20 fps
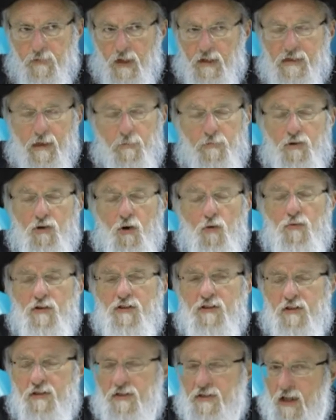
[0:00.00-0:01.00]
There's absolutely no
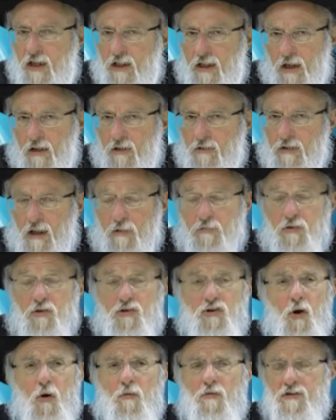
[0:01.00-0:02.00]
reason to say that.
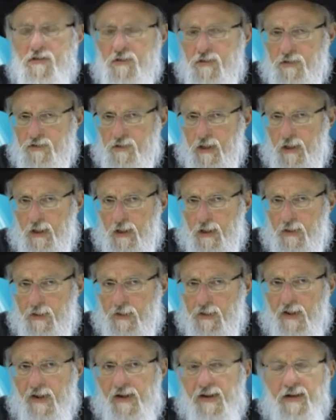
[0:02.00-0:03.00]
Absolutely no reason to say that.
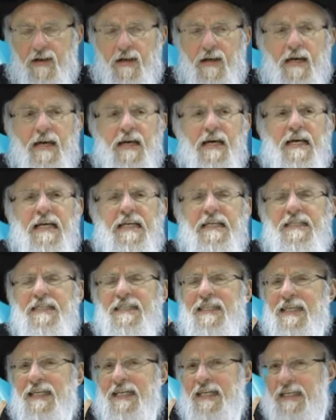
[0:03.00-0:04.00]

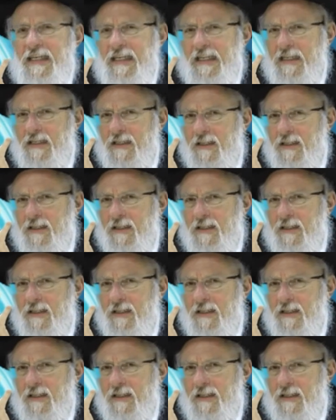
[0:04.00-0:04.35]
Indeed,